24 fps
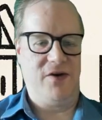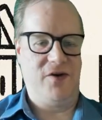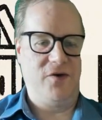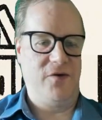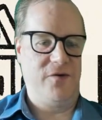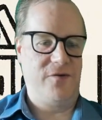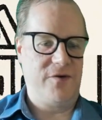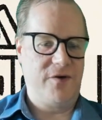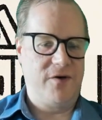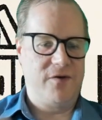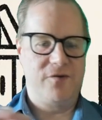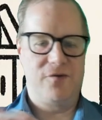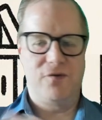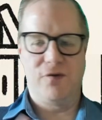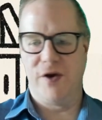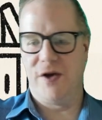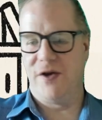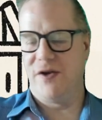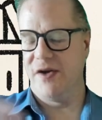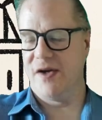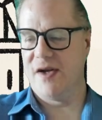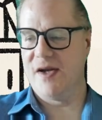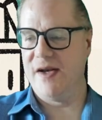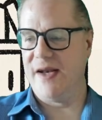Do feel free
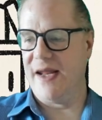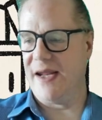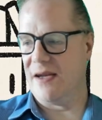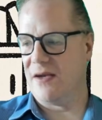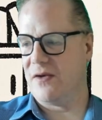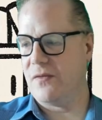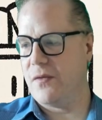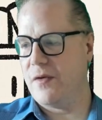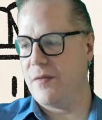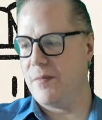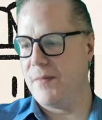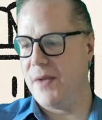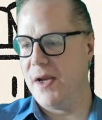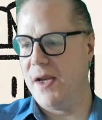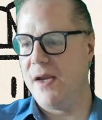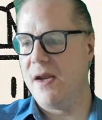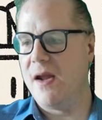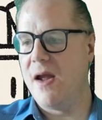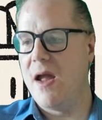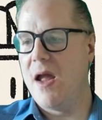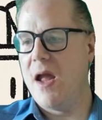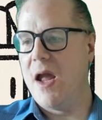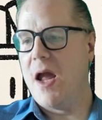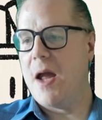to connect with me.